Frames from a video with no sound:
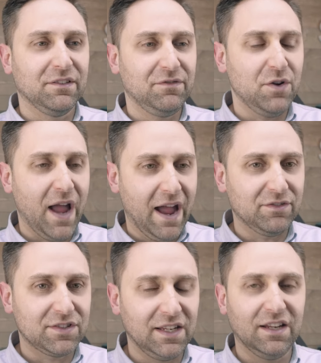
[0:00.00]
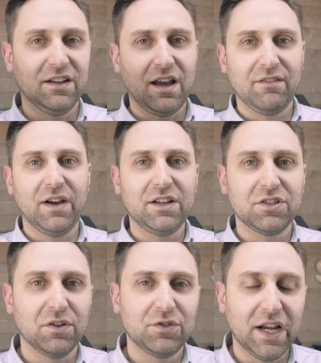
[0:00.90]
And if you haven't seen it, I
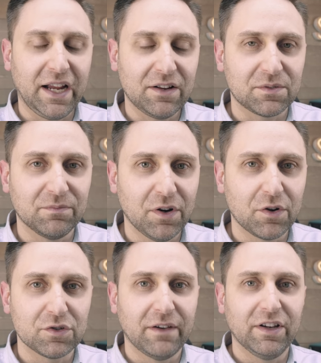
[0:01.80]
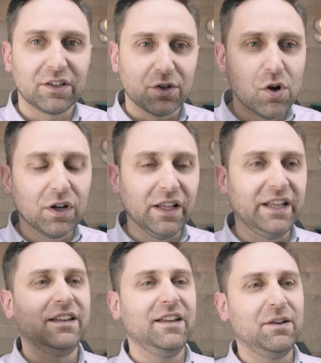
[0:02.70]
invite you to go check out some photos of it. Google
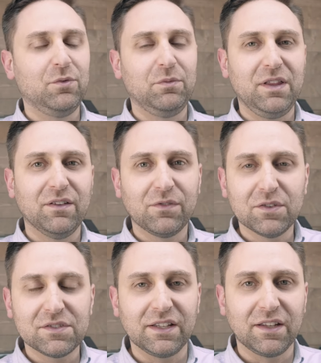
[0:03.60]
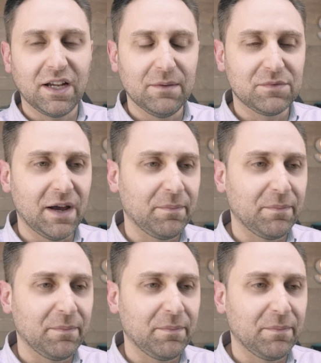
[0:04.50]
it. It will be the first thing that comes